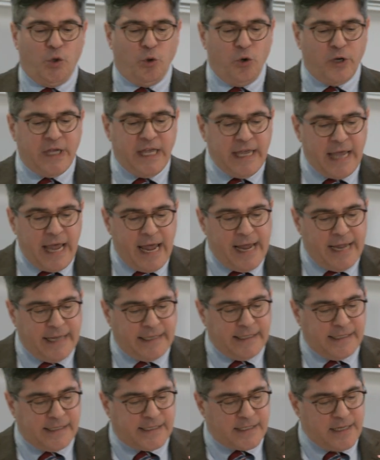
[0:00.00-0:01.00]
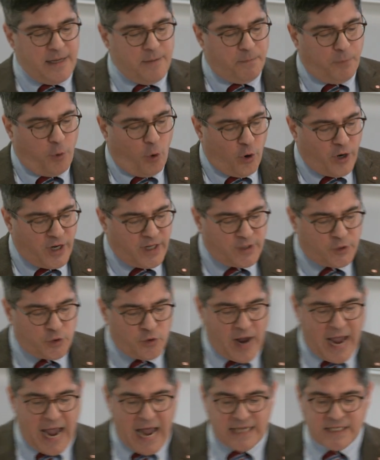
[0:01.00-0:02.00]
Looking ahead, it's important
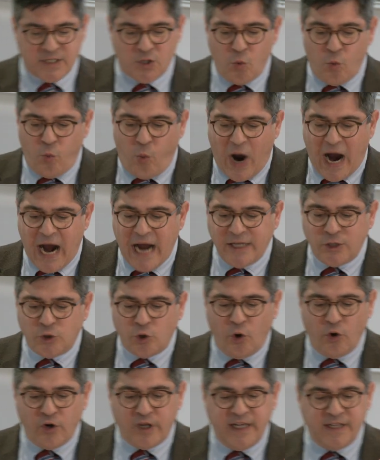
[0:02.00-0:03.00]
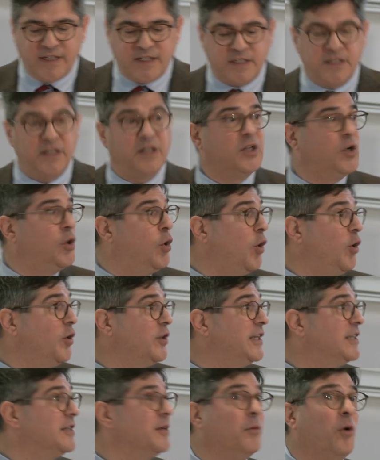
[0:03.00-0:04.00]
to ask why Turkey is still
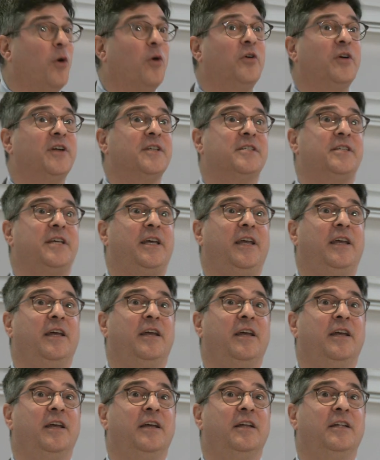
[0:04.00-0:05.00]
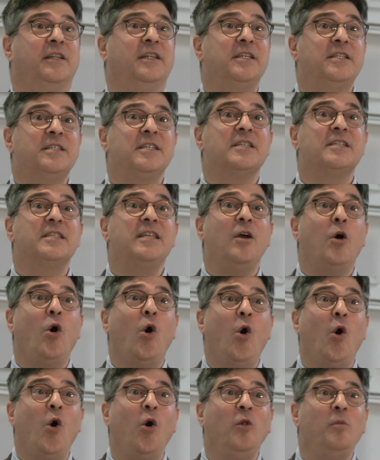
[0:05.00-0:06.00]
called a democracy. This is the
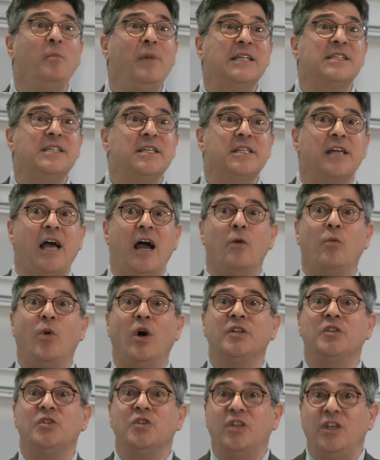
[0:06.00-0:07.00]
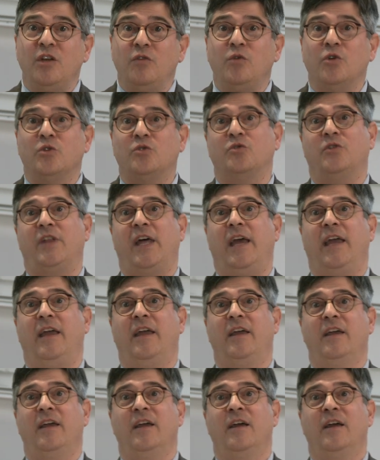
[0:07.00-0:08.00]
whole message I want to give you today.
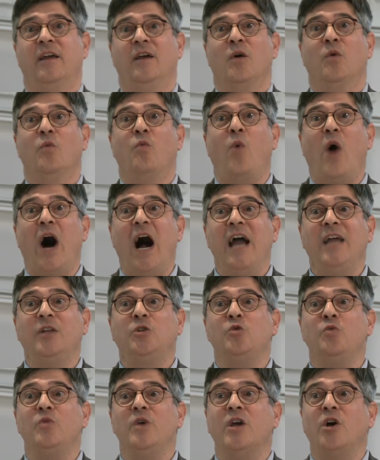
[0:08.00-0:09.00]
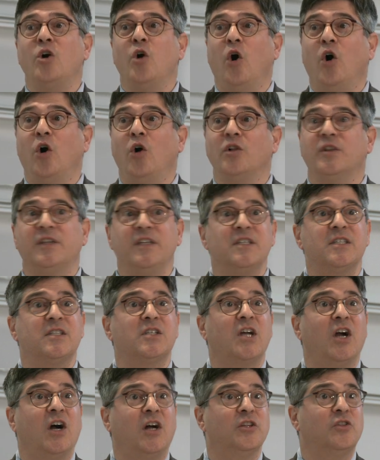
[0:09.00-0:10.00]
Why do we call this
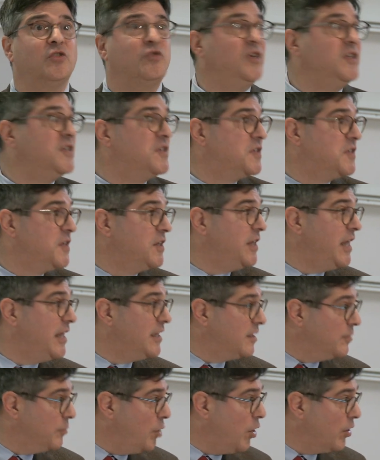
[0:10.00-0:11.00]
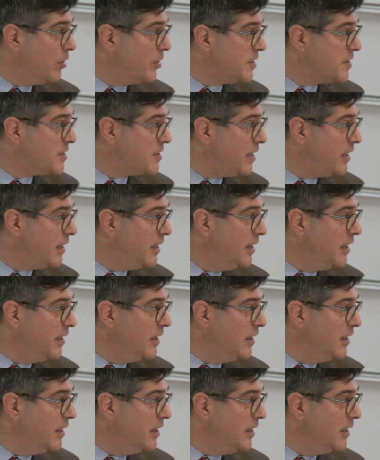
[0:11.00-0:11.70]
country still a democracy?